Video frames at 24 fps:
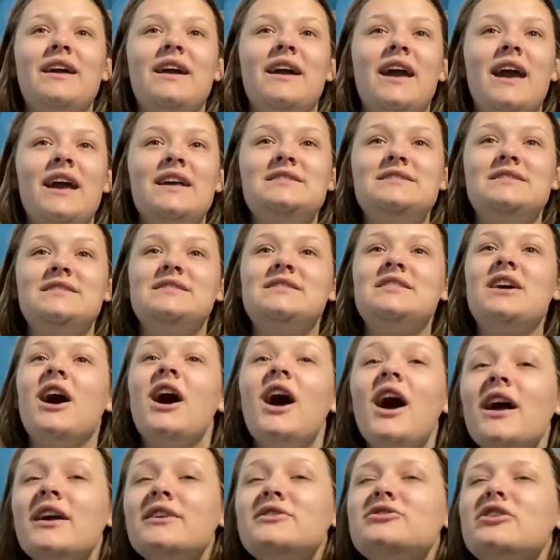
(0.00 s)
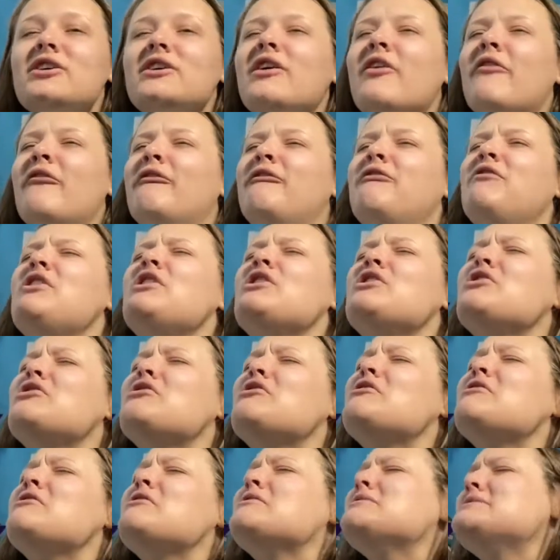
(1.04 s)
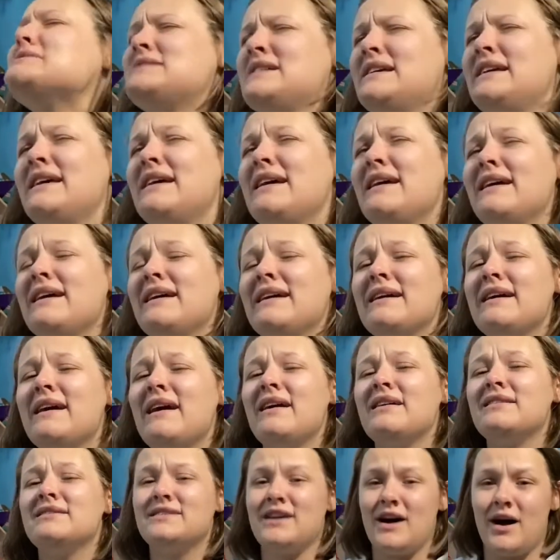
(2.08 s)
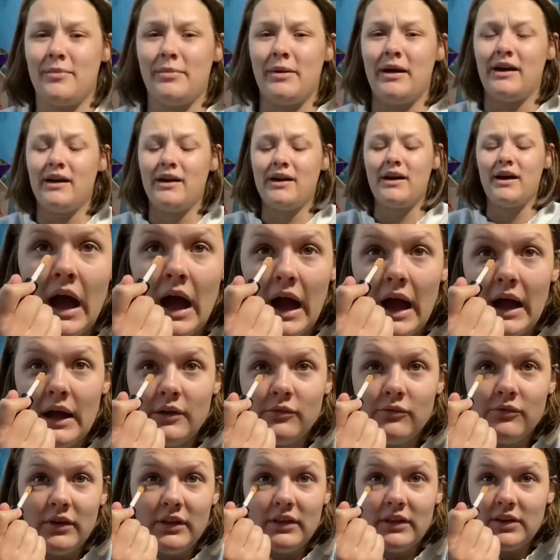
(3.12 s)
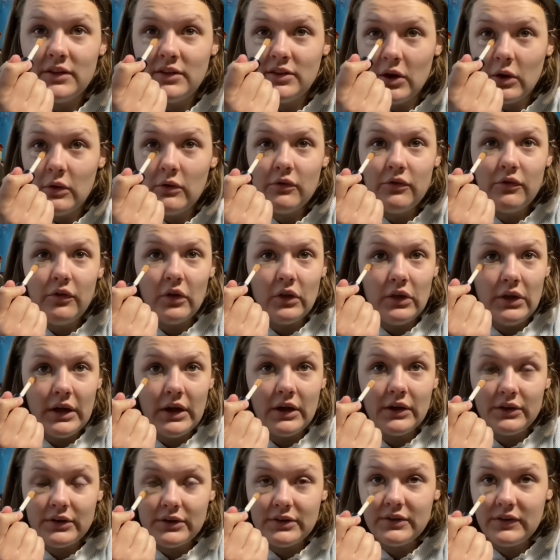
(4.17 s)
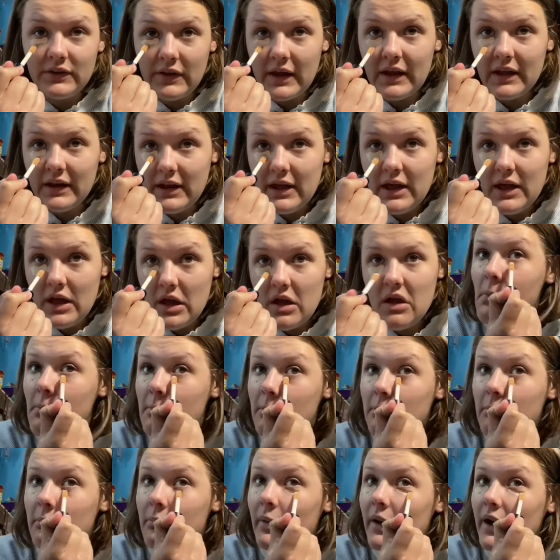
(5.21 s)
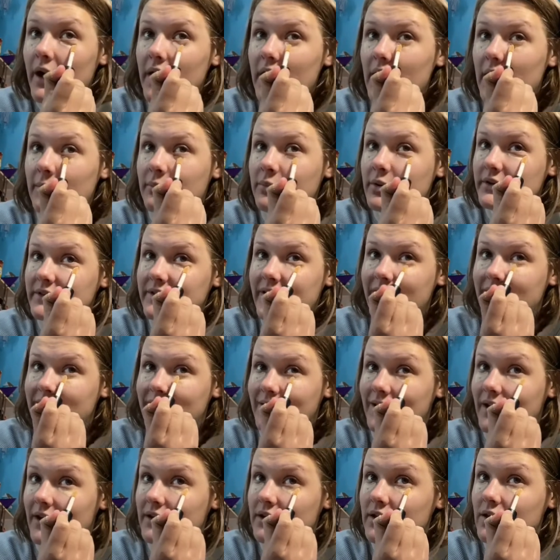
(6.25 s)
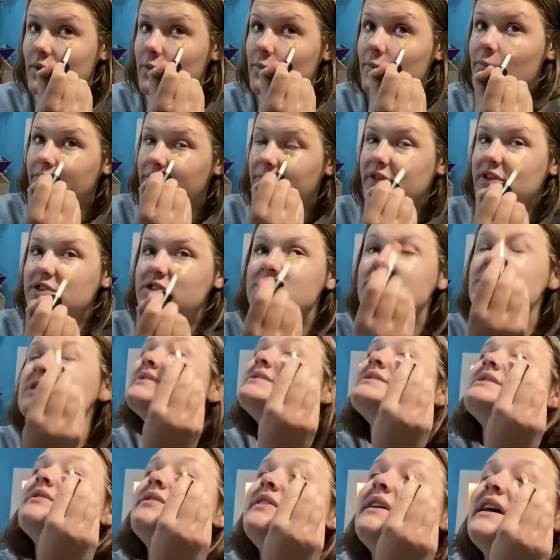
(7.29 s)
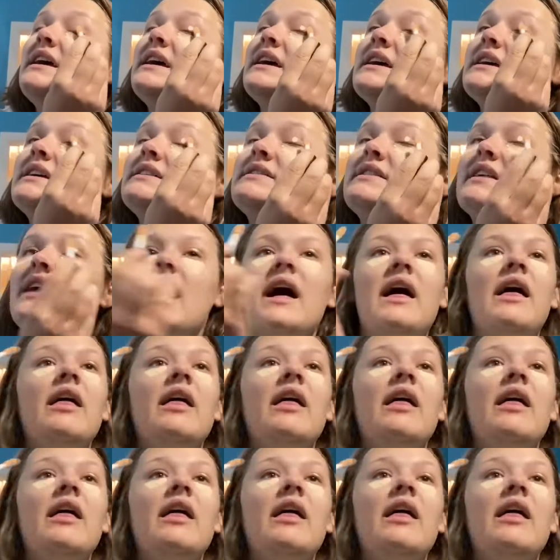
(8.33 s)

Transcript: it's such a confusing topic. I really don't fully understand it, but I'm pretending I do. The gist of it is that